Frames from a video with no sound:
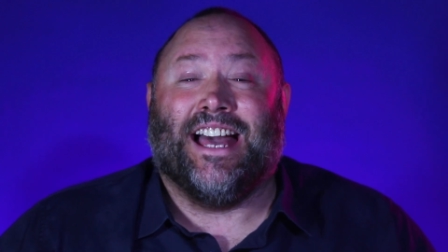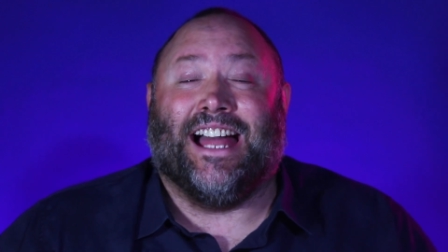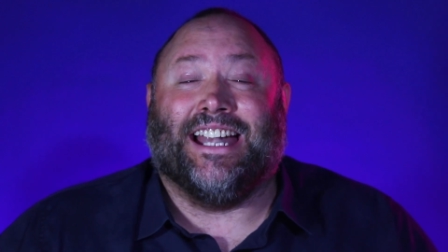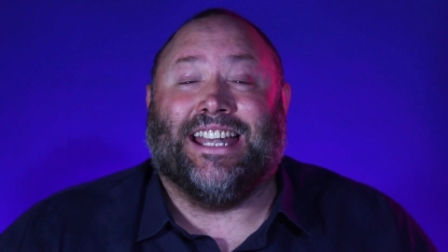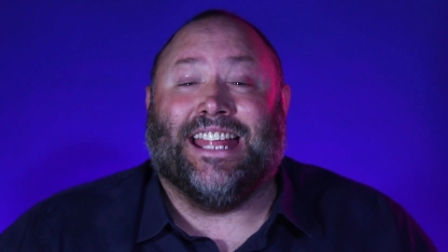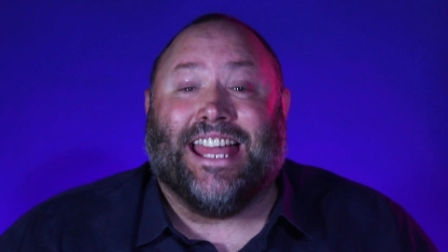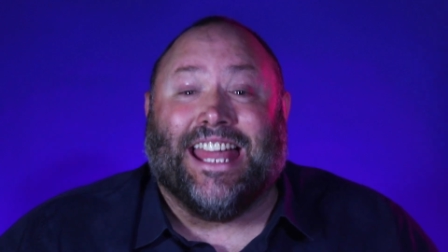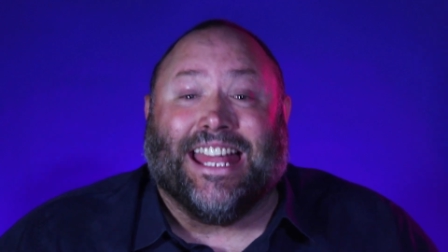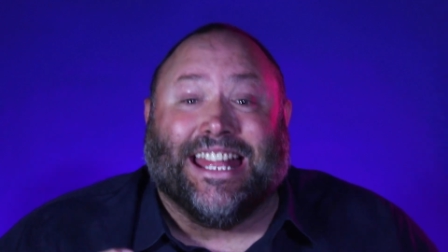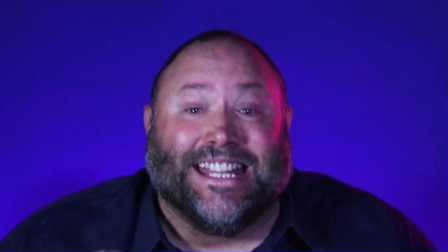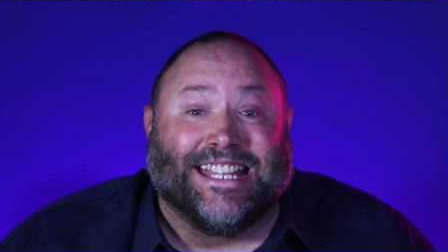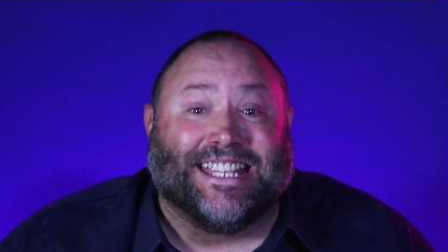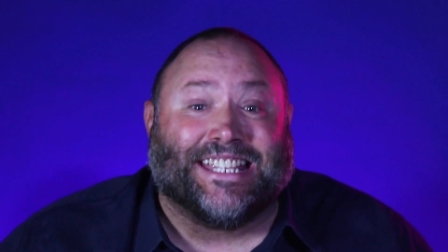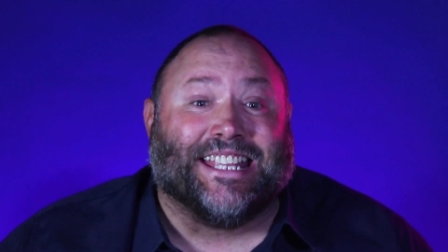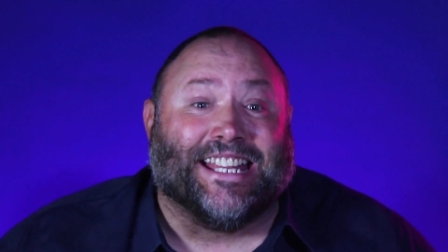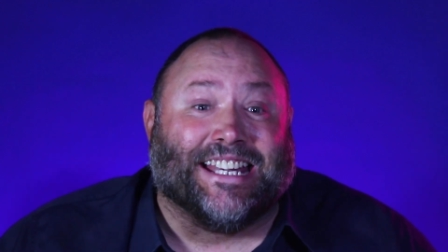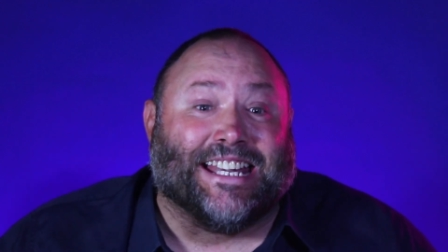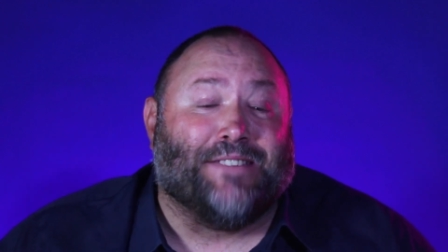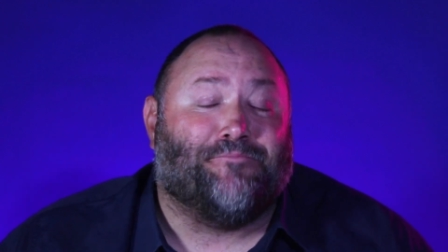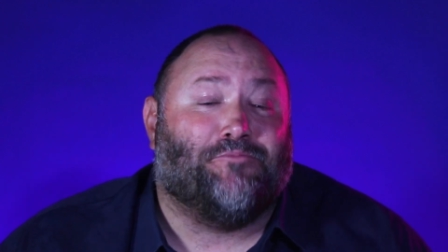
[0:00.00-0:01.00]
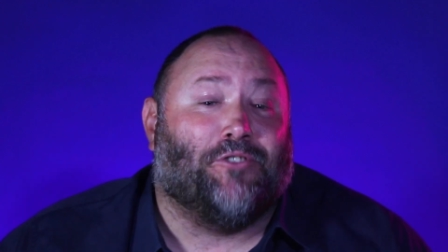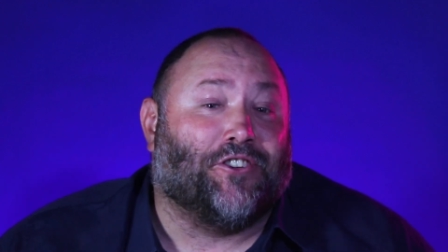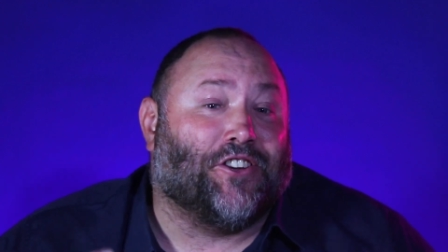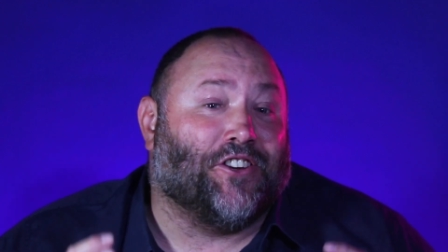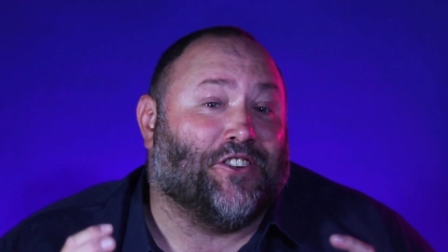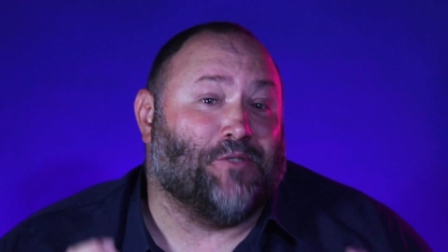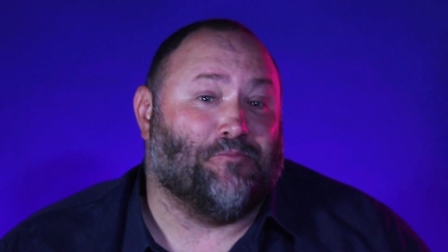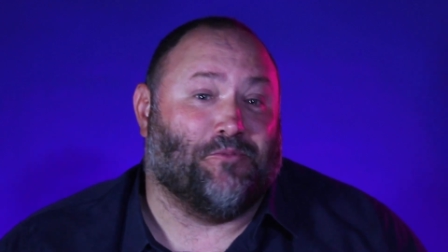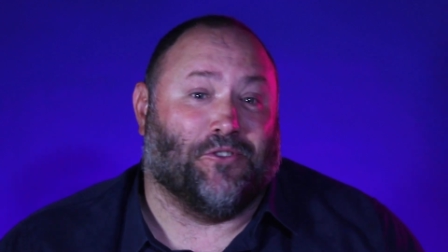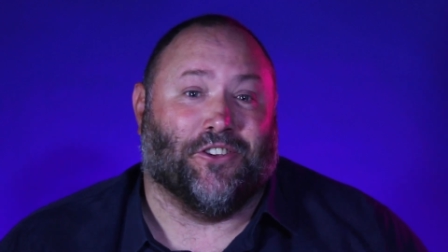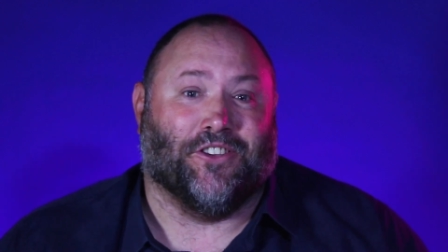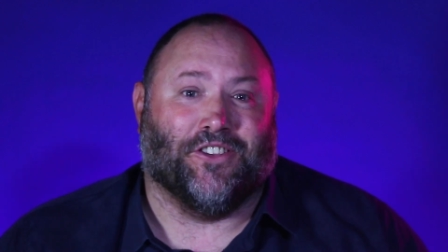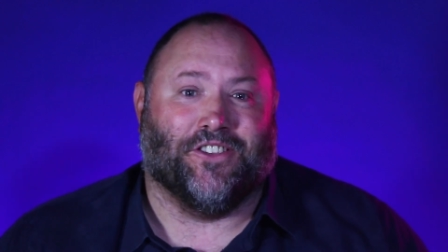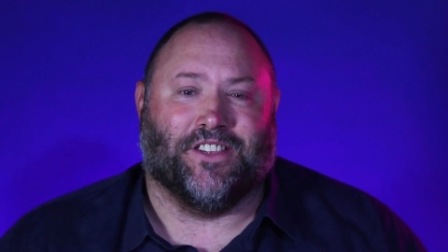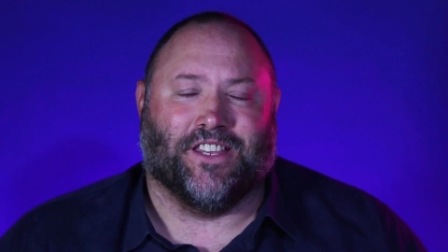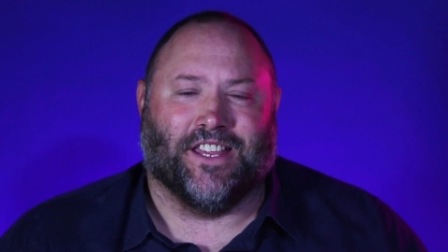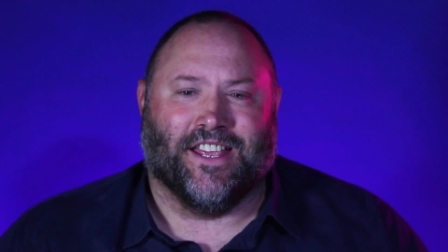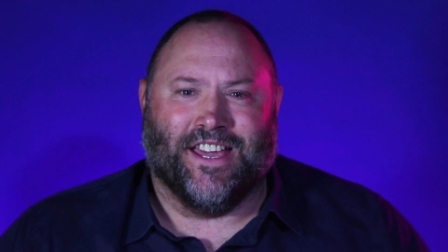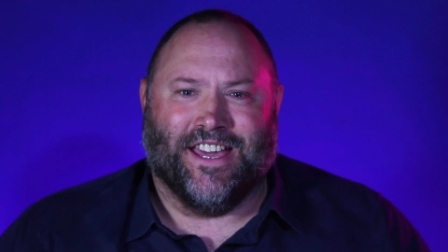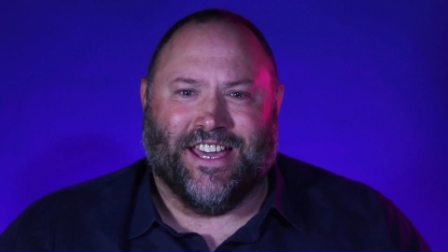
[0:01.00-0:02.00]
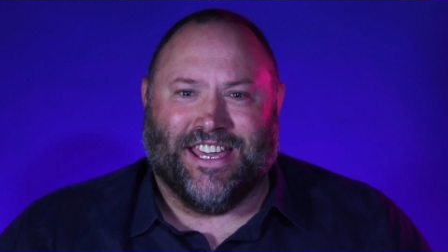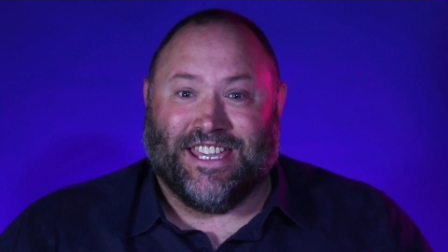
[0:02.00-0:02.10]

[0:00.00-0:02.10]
and it instantly pushes your buttons.